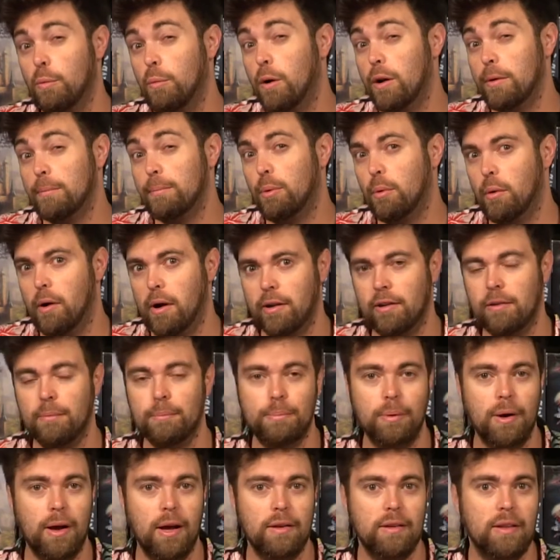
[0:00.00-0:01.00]
one point,
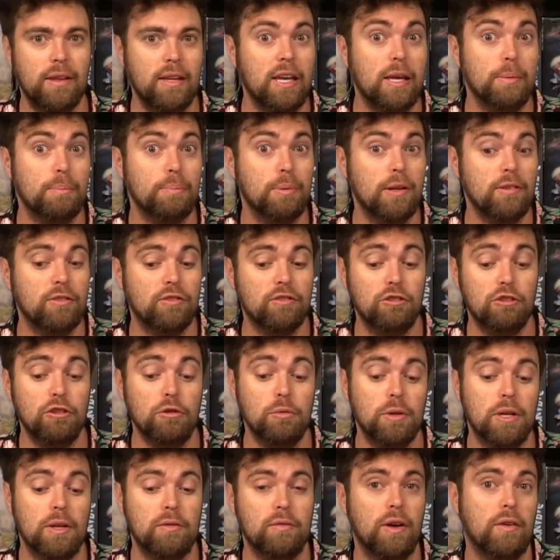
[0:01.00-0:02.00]
but they get plus
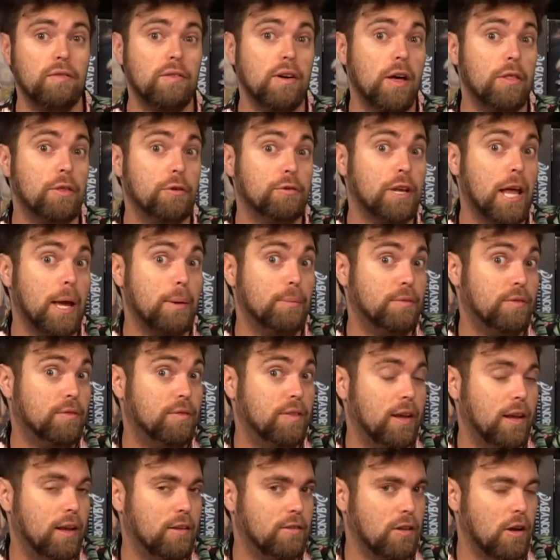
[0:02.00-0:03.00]
two whenever you have other types of
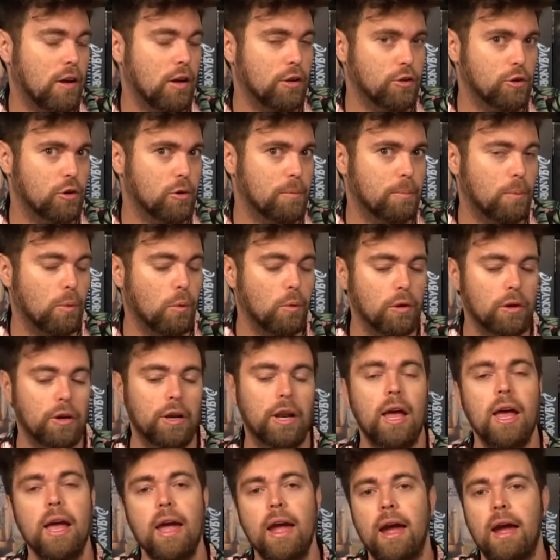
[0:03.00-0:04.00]
things on your
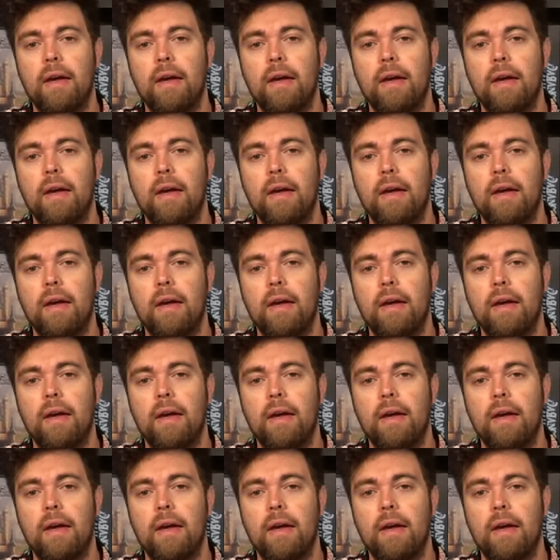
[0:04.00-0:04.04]
board.